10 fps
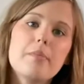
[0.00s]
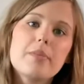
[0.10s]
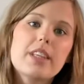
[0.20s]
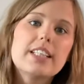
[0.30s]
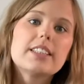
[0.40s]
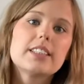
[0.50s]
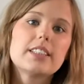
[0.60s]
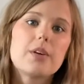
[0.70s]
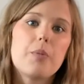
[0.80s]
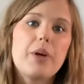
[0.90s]

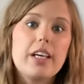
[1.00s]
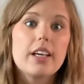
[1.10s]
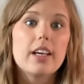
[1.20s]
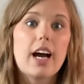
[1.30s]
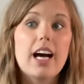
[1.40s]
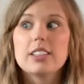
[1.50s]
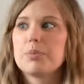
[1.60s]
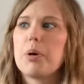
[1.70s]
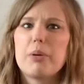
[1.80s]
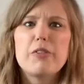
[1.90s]
This week and
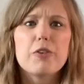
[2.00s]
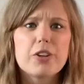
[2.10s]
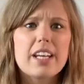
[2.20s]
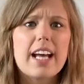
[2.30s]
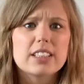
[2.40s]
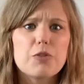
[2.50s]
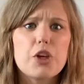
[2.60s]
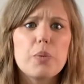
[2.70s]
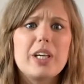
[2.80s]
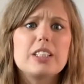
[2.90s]
probably for the next
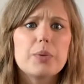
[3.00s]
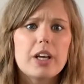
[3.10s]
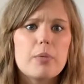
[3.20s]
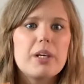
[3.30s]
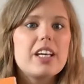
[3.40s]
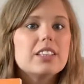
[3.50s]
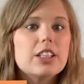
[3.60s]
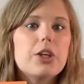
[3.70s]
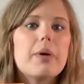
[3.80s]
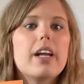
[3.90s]
few weeks we're going to be
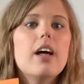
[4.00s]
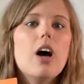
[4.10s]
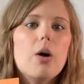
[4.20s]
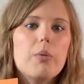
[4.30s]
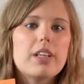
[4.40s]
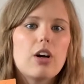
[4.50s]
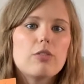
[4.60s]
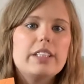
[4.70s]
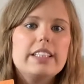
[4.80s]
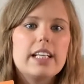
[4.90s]
continuing with our
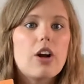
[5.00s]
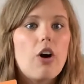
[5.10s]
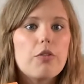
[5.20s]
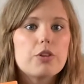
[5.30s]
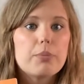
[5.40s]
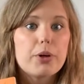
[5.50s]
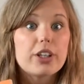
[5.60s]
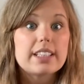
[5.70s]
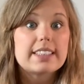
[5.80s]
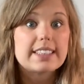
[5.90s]
reading of the
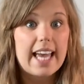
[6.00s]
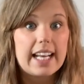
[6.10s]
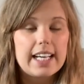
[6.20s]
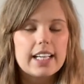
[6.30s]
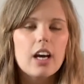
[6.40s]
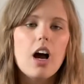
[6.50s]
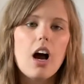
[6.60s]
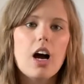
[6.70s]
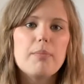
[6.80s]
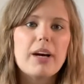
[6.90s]
book Skellig.
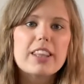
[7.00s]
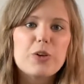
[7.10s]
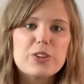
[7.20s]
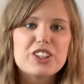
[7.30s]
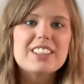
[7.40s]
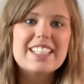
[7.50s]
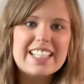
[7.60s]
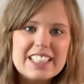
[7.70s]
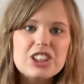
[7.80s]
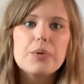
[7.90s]
I thought just to
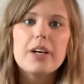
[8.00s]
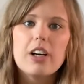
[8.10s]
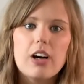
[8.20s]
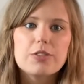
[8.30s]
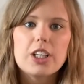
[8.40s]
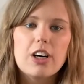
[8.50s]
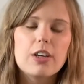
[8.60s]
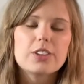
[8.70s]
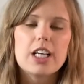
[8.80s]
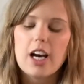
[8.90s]
ease you in after
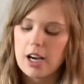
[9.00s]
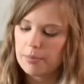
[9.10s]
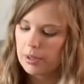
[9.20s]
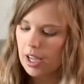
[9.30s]
half term